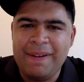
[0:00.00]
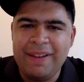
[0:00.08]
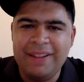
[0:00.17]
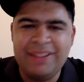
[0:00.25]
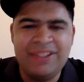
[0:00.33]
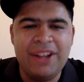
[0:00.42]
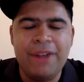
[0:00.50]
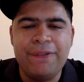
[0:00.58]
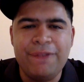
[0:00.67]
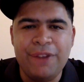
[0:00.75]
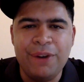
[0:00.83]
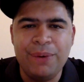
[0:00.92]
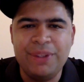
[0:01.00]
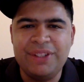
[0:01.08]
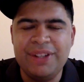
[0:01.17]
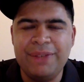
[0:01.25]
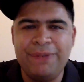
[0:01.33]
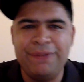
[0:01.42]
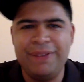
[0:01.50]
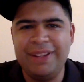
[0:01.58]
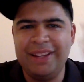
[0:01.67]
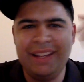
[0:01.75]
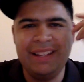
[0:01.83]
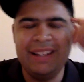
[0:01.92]
it's tough. You know, it's tough.
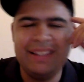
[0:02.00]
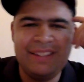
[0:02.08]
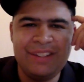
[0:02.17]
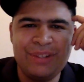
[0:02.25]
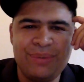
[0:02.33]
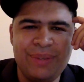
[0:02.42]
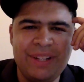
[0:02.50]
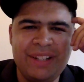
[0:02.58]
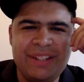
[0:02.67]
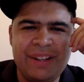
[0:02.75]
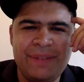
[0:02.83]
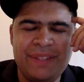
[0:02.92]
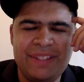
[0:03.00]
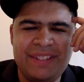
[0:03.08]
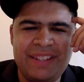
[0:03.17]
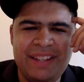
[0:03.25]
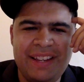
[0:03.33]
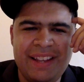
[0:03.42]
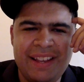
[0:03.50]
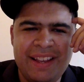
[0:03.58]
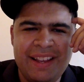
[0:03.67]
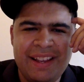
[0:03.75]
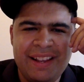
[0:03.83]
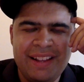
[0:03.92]
It's just really tough to see
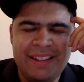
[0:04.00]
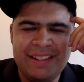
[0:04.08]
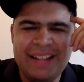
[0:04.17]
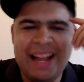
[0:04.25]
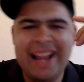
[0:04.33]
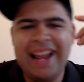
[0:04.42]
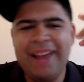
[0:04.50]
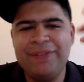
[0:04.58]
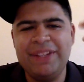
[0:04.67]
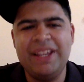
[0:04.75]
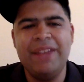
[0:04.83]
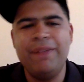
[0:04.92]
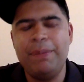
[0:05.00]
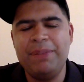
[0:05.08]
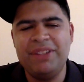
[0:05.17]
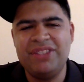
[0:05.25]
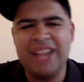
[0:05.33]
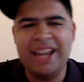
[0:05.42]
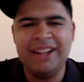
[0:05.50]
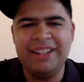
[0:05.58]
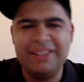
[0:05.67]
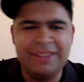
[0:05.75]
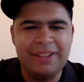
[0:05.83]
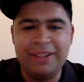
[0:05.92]
this guy have to give up this
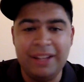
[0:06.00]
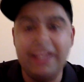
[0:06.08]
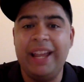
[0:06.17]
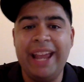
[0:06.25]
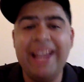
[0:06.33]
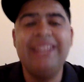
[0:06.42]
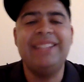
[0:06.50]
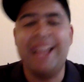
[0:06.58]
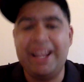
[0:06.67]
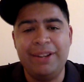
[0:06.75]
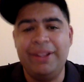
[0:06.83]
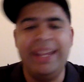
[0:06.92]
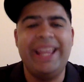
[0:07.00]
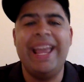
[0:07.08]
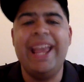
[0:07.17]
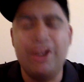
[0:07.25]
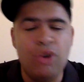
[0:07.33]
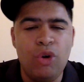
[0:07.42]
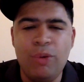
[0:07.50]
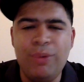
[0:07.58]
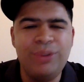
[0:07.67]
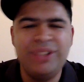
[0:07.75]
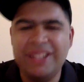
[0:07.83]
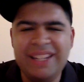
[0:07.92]
title, a title again,
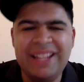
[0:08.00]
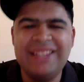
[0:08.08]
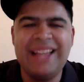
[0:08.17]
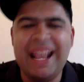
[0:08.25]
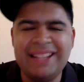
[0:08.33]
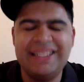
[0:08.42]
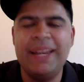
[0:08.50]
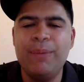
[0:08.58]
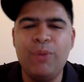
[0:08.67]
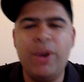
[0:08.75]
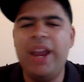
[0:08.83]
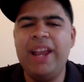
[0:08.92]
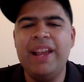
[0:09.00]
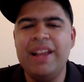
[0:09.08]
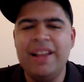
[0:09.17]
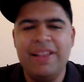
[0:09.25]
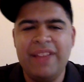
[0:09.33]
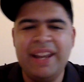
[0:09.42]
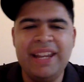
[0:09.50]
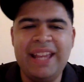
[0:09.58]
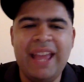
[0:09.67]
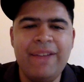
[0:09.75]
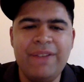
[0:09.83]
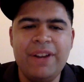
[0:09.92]
almost in the exact same way that he
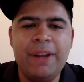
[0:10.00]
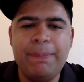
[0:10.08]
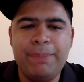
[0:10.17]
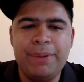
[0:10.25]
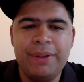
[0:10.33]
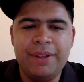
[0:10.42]
gave it up